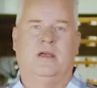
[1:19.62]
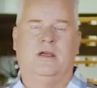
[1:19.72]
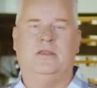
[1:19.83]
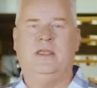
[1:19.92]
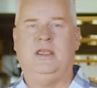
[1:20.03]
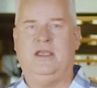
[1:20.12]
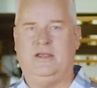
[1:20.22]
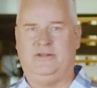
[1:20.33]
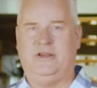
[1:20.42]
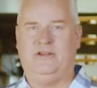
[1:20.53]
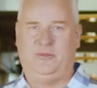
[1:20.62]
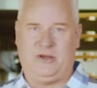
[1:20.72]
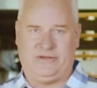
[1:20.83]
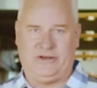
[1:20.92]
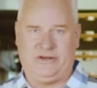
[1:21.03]
The easiest
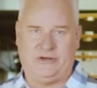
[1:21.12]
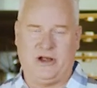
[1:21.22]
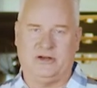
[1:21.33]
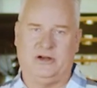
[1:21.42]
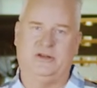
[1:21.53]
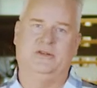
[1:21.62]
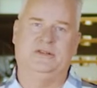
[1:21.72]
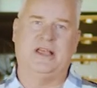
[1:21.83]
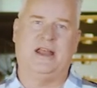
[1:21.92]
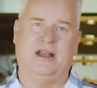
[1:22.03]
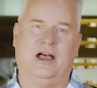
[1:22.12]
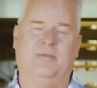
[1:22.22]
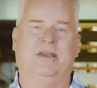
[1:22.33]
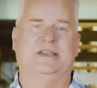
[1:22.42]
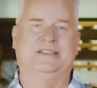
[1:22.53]
business structure to set
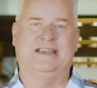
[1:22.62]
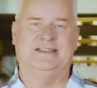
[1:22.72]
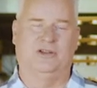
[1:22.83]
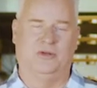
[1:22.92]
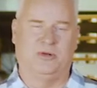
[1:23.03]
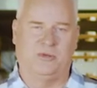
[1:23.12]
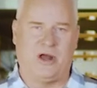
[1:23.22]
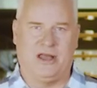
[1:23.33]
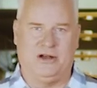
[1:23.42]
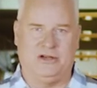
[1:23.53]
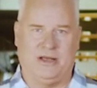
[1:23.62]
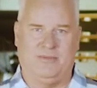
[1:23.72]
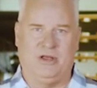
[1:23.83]
up is a sole proprietorship.